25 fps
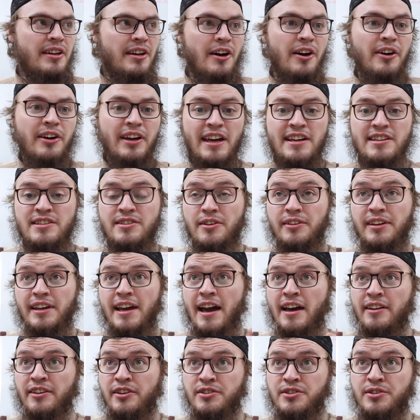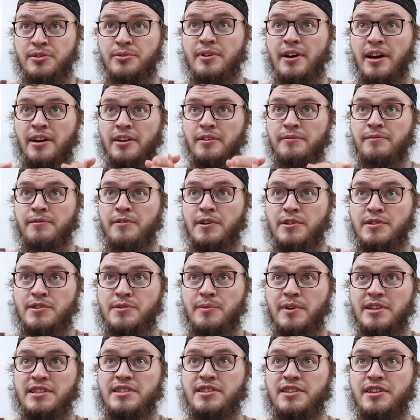Okay, so the other 2 are the
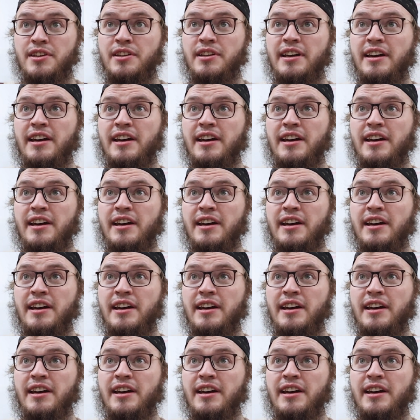first ones to